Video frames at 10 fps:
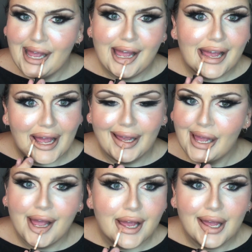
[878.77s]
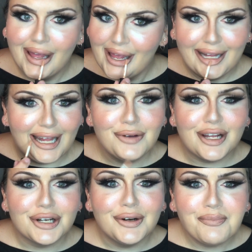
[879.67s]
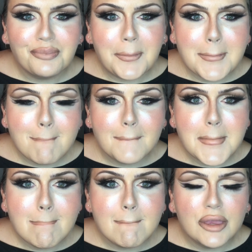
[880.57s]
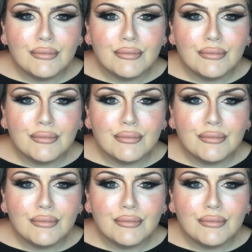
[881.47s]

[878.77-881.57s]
And then for the gloss,